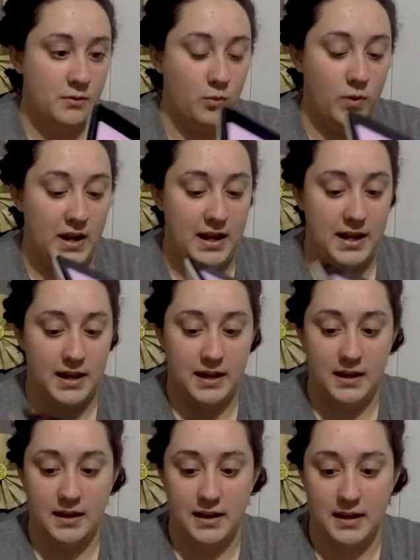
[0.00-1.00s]

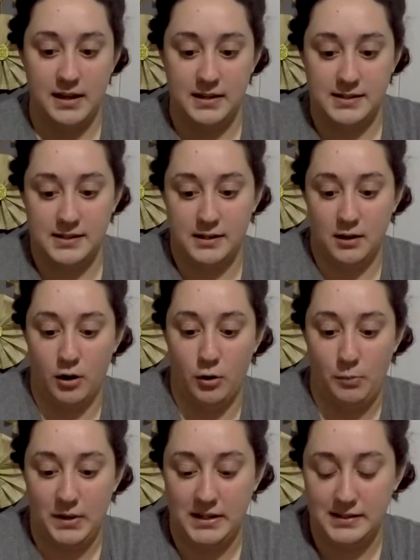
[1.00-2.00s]
way it
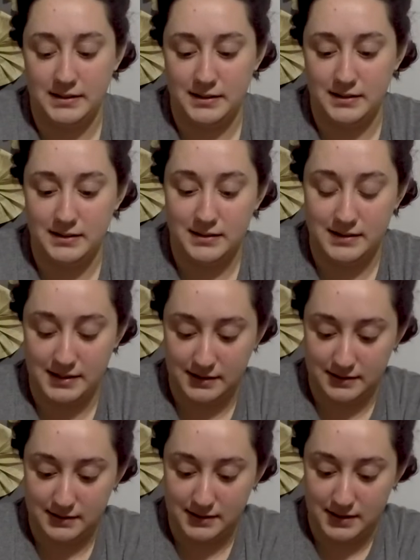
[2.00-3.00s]
opens
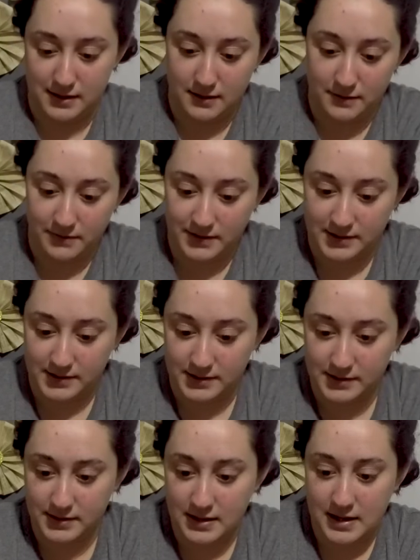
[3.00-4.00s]
and stuff.
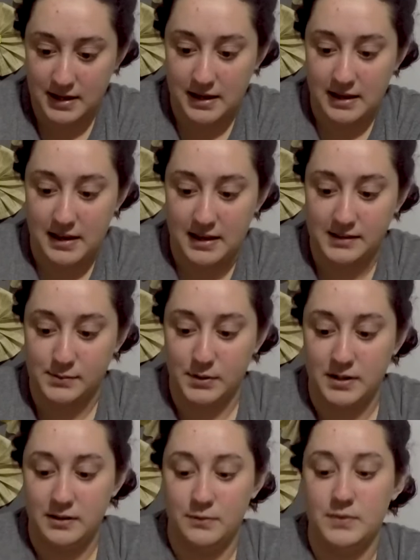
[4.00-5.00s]
It's
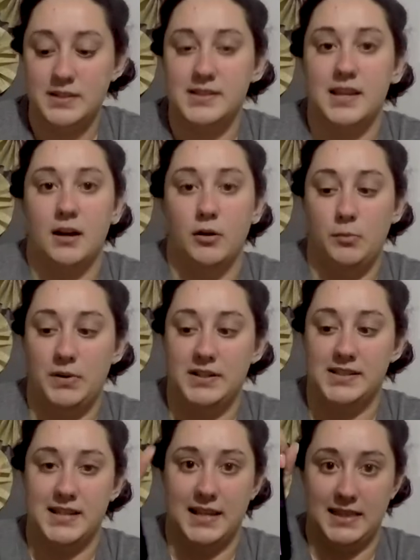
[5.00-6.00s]
one of the ones that
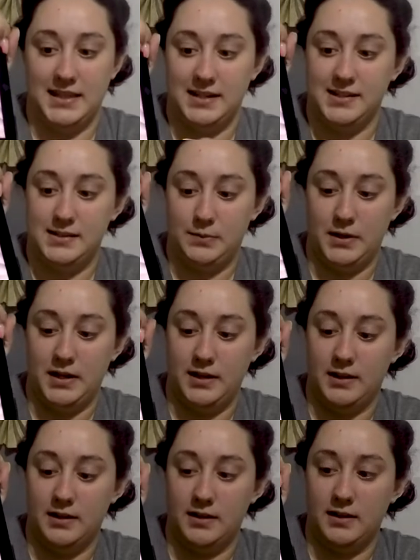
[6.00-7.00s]
opens like this, where
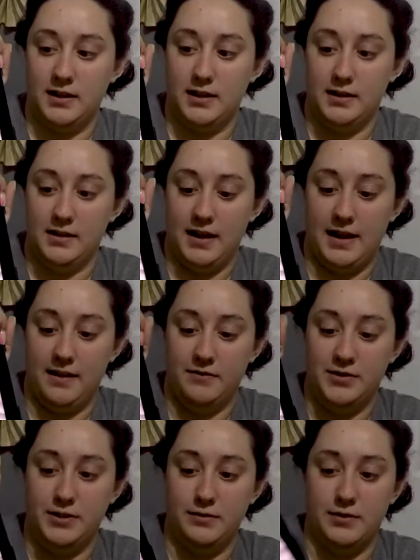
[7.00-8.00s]
it can have
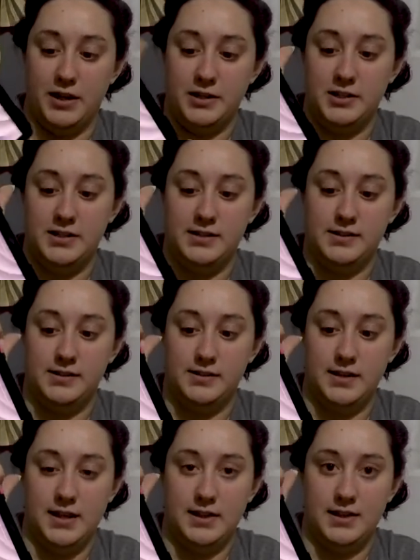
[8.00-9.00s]
two notches
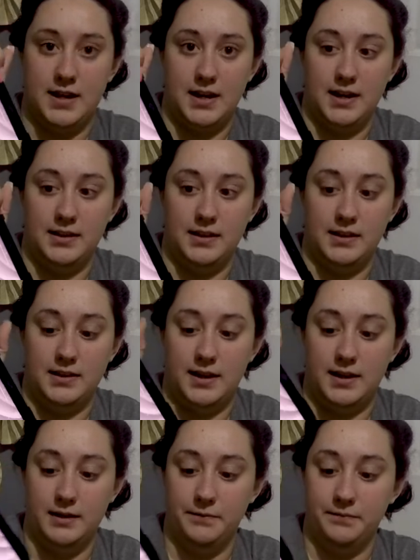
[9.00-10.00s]
like that and like
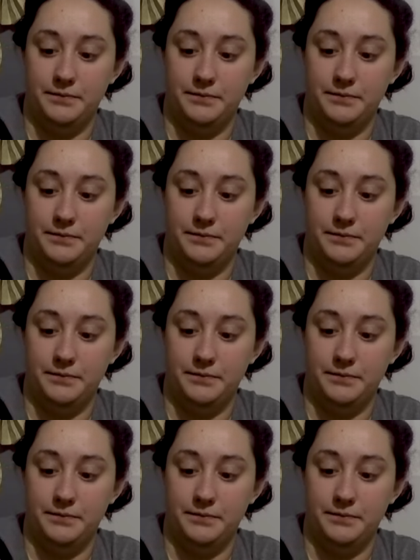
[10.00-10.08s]
that.